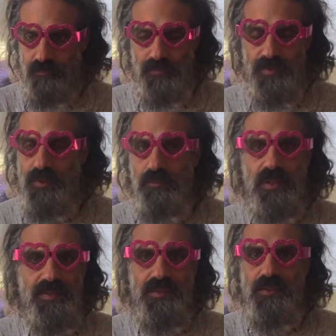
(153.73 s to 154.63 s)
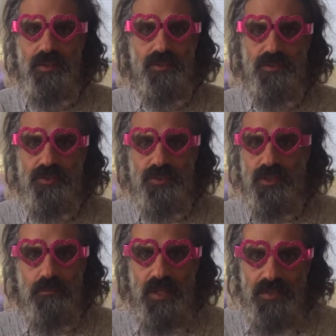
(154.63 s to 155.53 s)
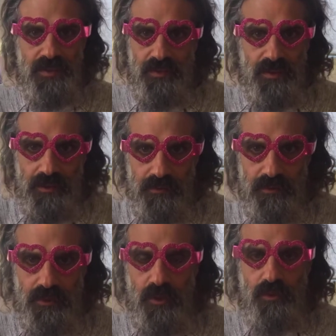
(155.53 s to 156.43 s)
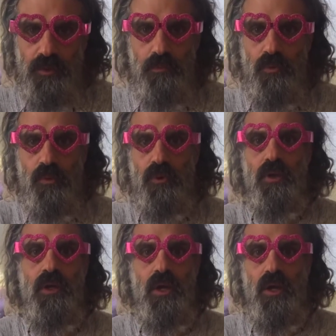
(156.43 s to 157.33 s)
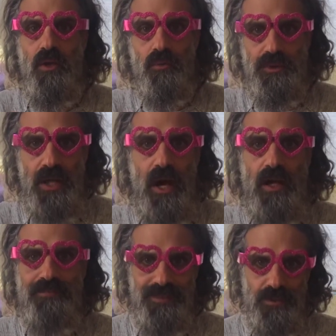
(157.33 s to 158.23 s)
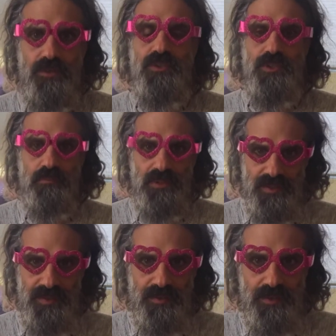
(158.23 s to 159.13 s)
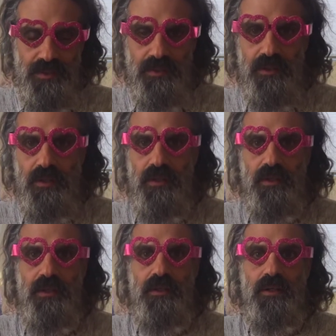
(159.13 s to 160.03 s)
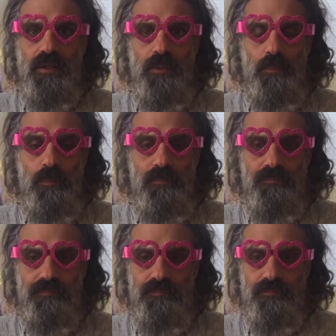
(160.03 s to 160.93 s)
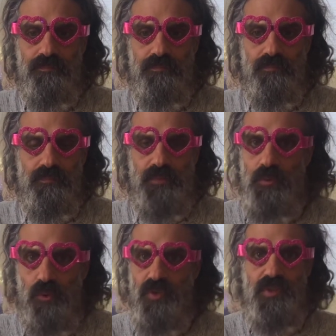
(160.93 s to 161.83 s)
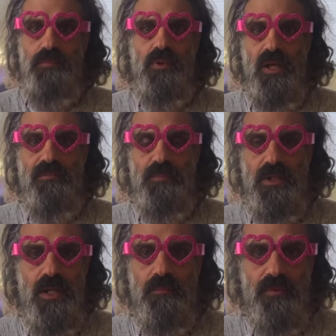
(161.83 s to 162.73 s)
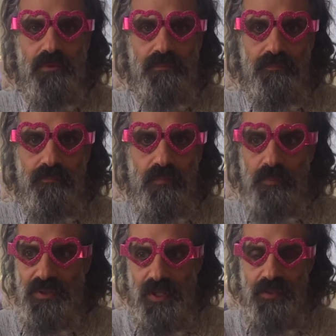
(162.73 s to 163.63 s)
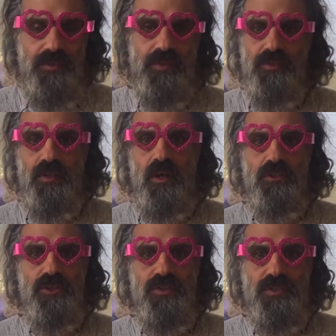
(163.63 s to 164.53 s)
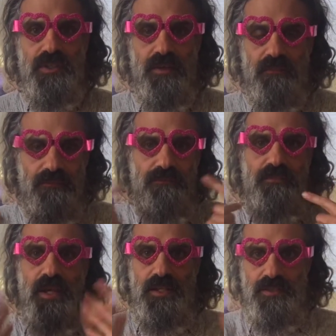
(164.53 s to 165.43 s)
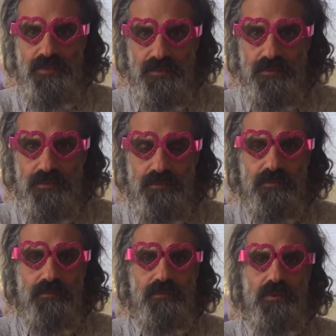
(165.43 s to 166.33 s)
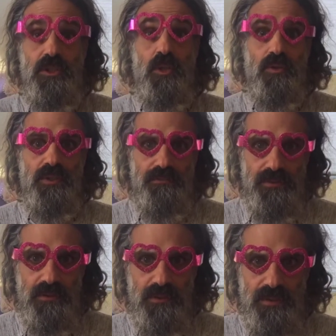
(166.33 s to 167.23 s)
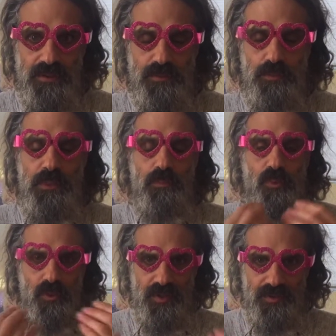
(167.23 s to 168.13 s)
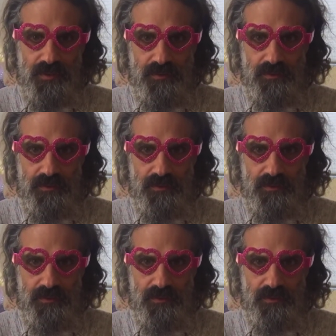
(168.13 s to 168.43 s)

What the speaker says: Simplicity is just an amazing thing. You know, the more we dive into simplicity, the more simple life becomes. I mean, the answers are just there. Face your difficulties. Be present.